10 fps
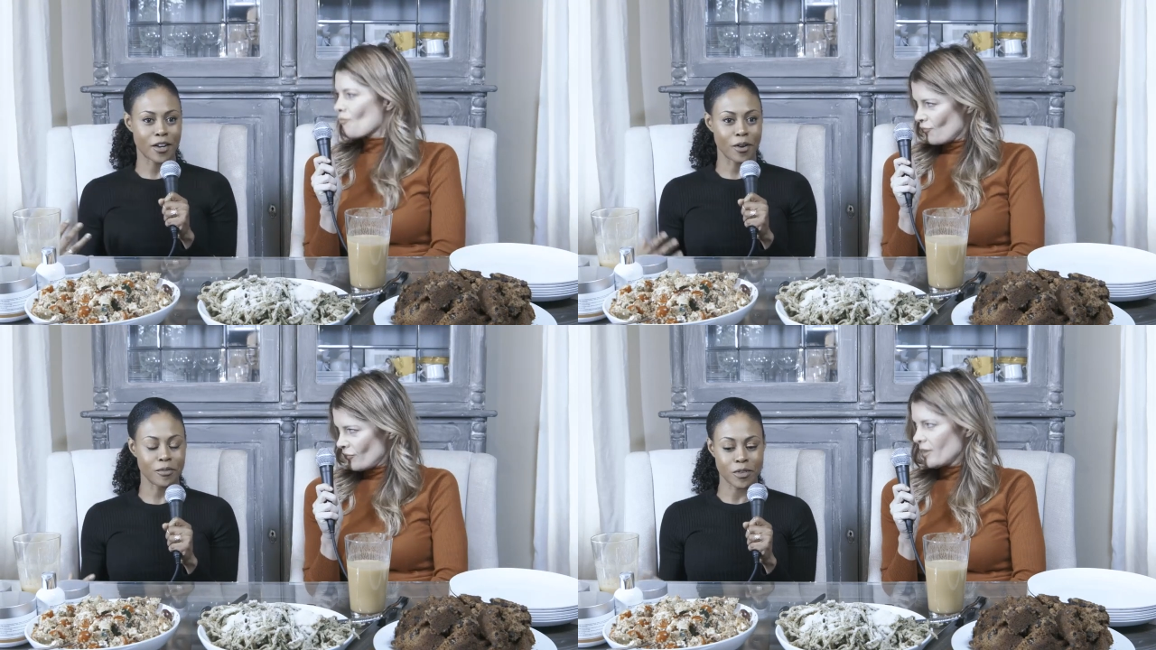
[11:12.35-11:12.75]

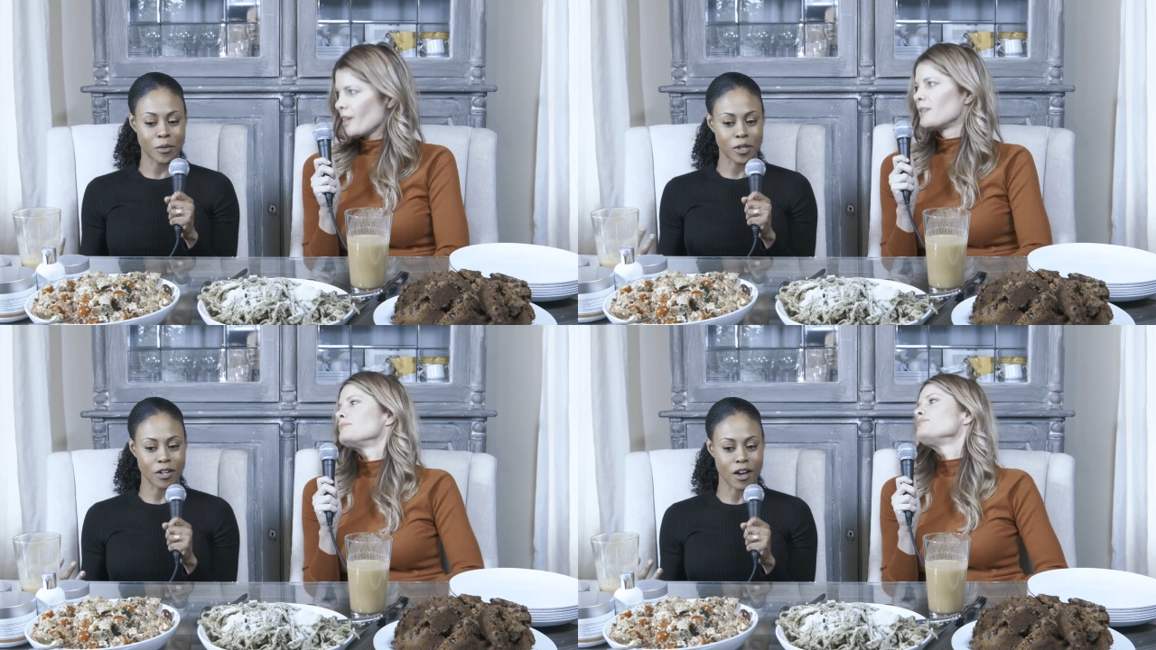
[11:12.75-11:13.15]
Speaker 1: You know,
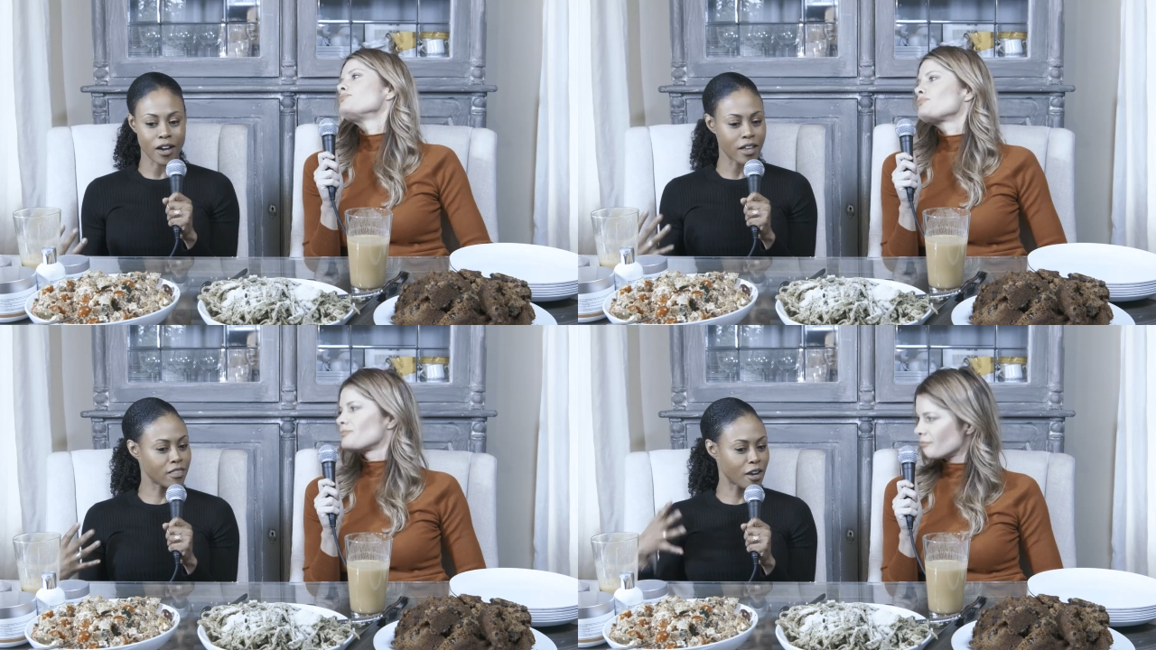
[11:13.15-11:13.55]
they were
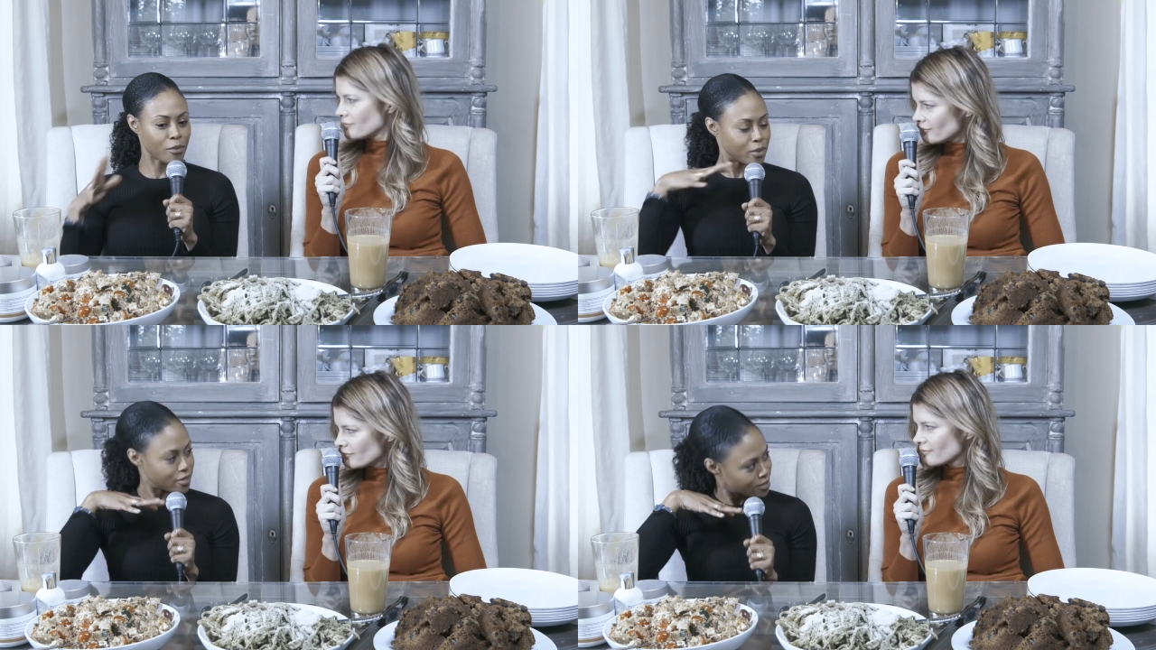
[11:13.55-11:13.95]
long. I thought
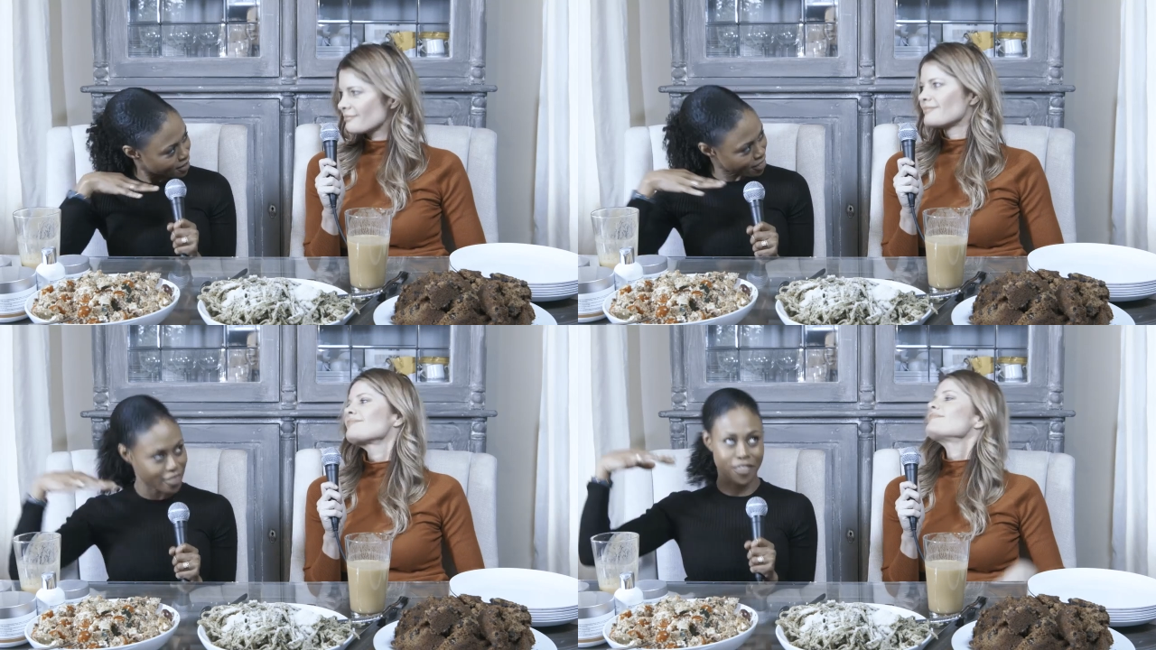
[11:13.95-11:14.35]
I was
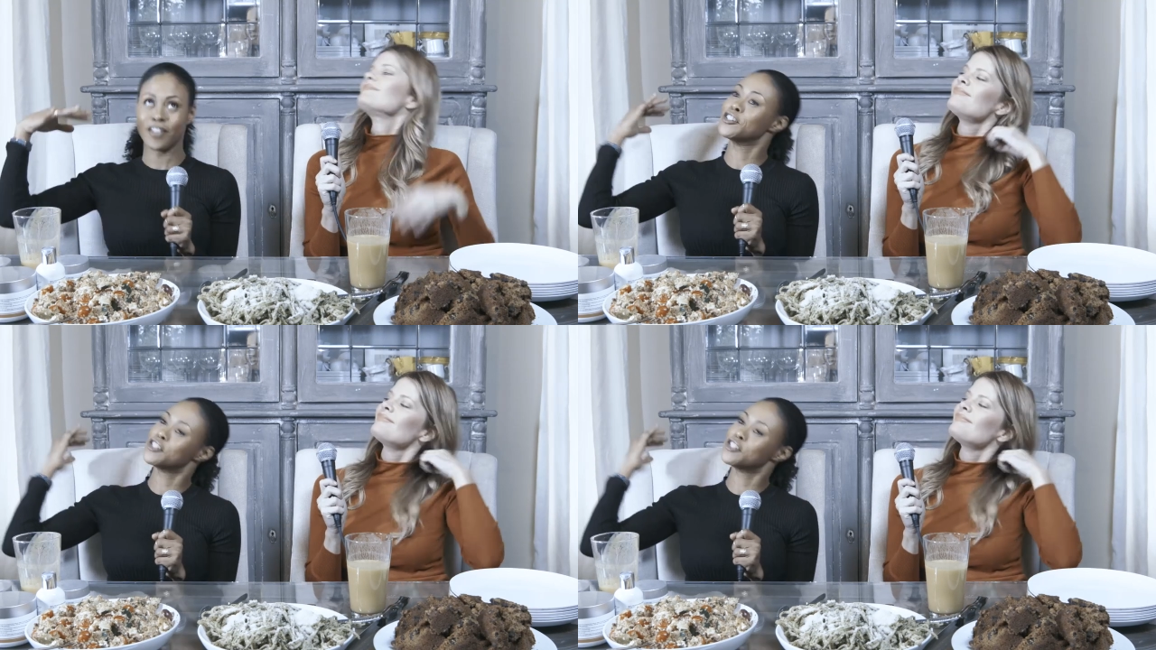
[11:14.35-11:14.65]
the